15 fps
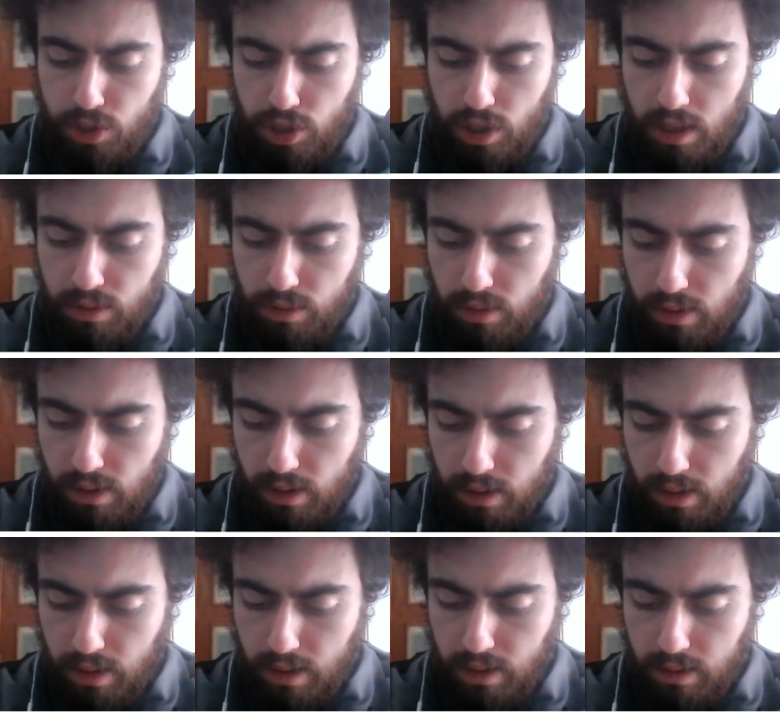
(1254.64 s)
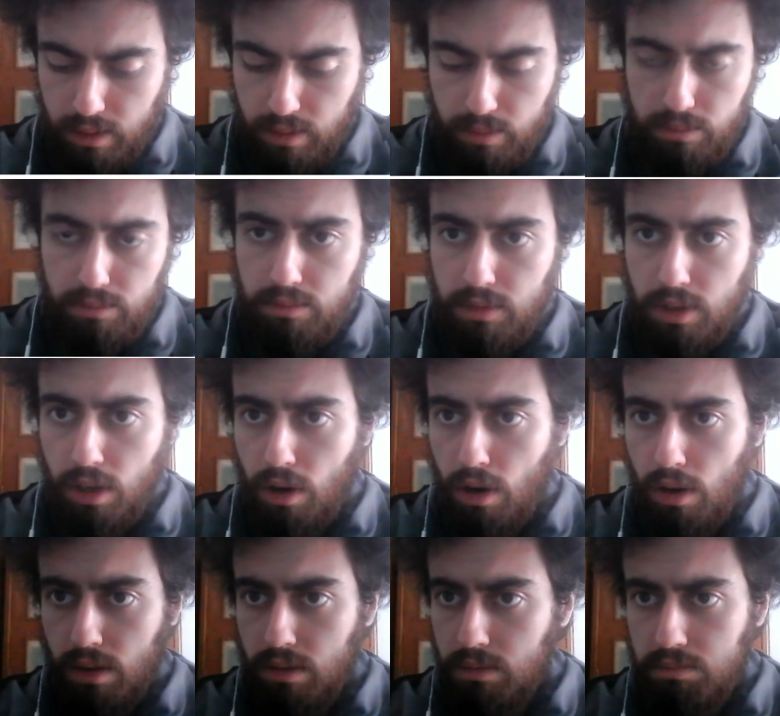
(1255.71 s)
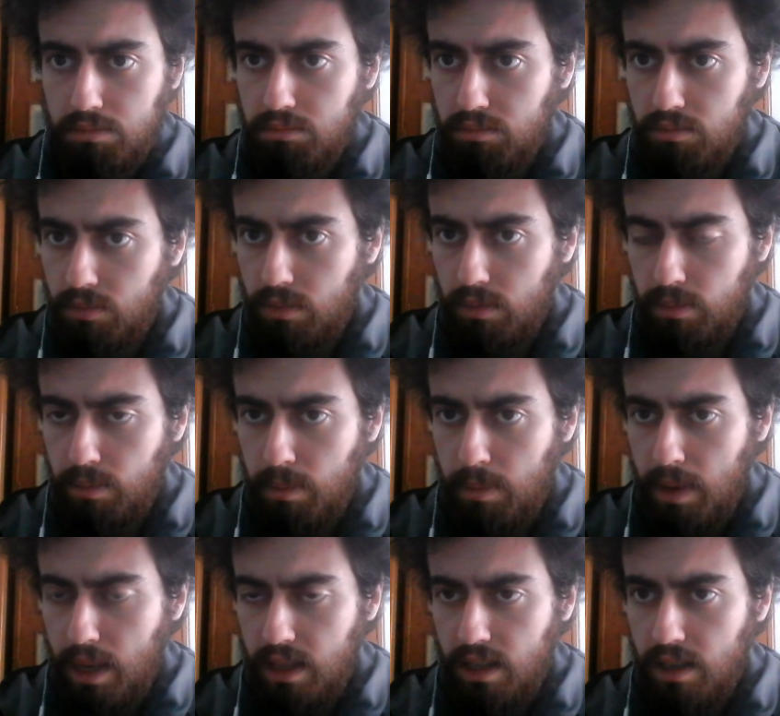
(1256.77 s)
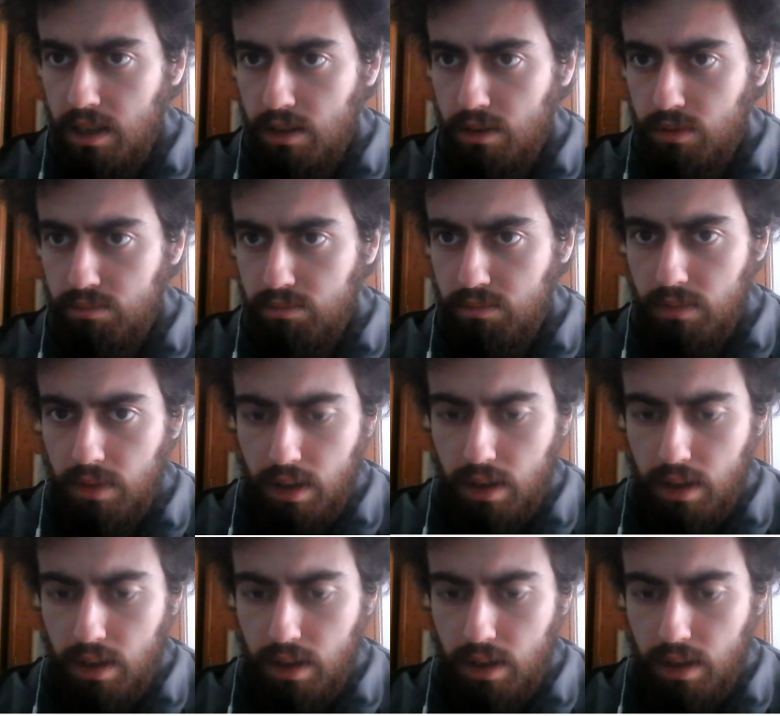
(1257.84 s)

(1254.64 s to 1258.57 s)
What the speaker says: in general, there are many